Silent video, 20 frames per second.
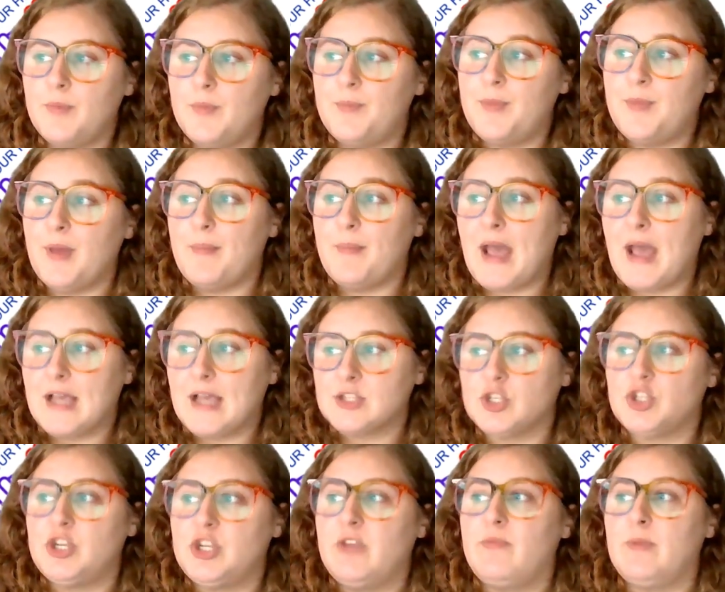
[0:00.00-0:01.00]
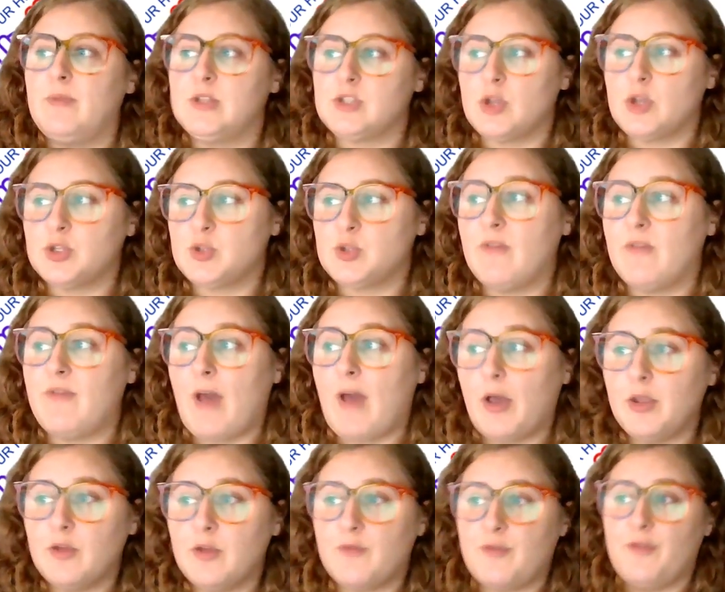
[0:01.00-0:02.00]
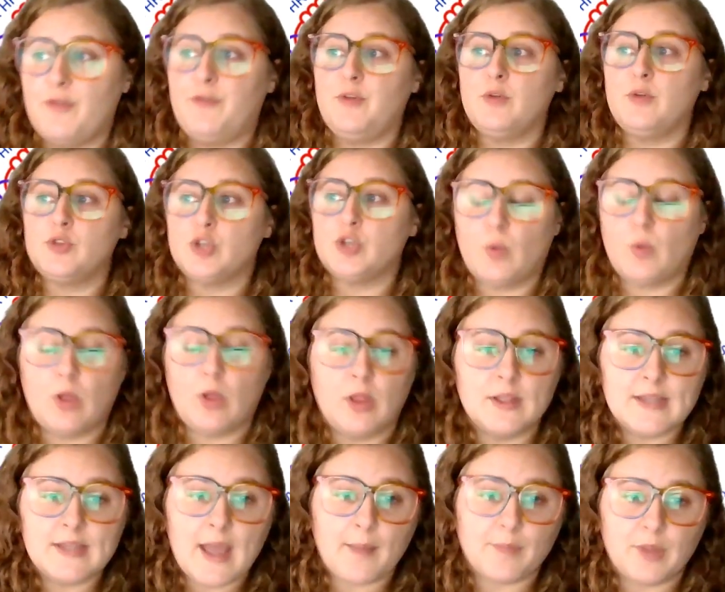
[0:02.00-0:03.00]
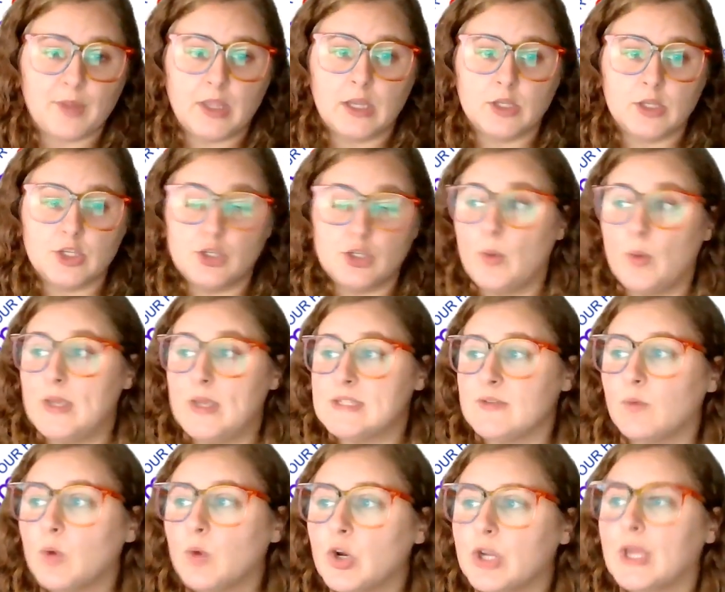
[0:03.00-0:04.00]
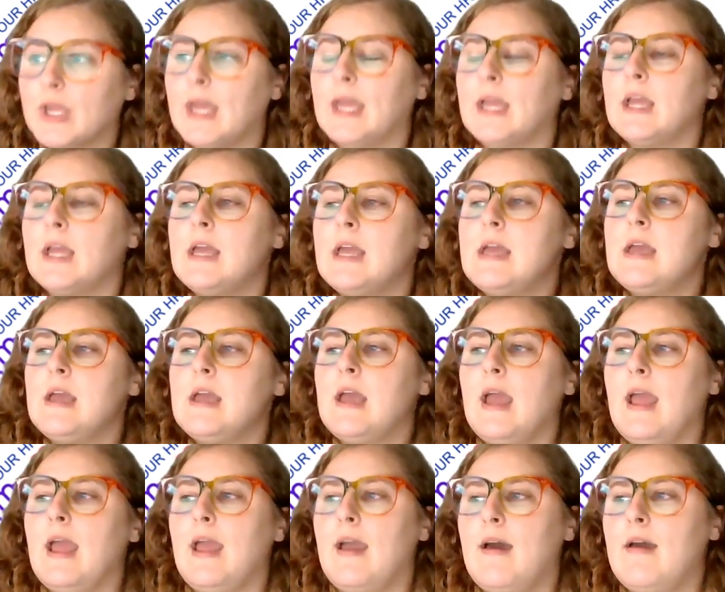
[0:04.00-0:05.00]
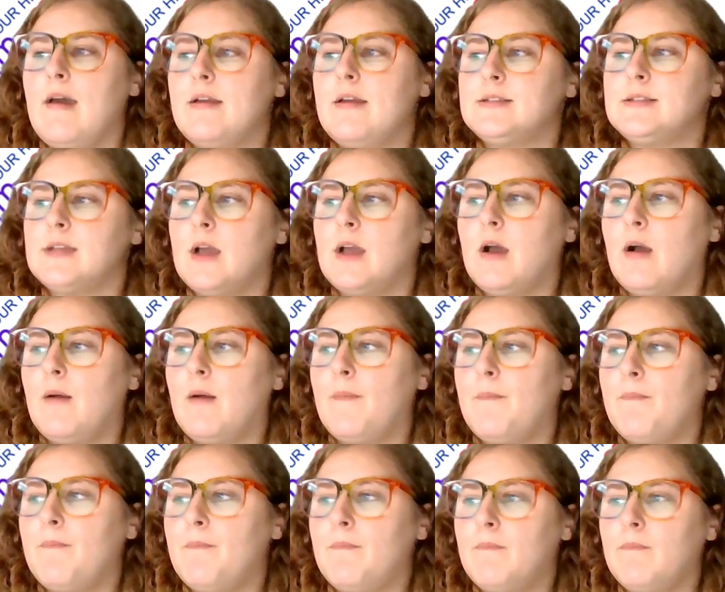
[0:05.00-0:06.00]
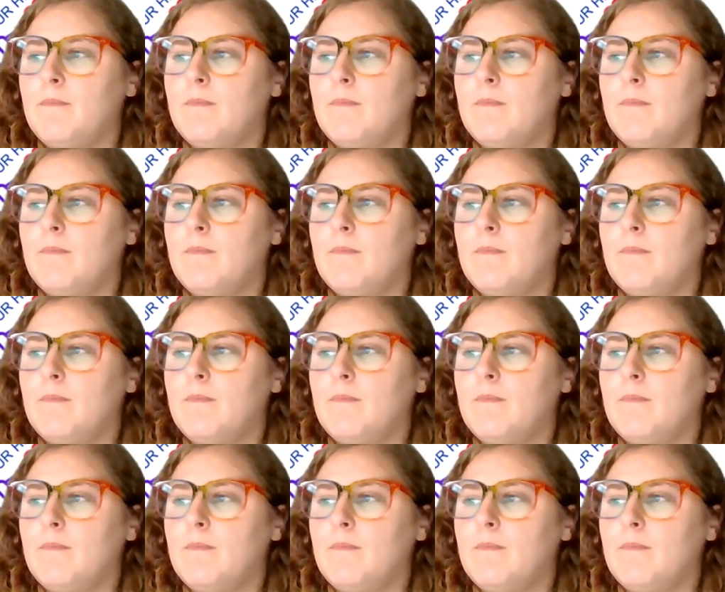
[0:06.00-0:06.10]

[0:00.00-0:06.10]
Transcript: that past achievements also have value for the future while adapting to new ways of working, and um,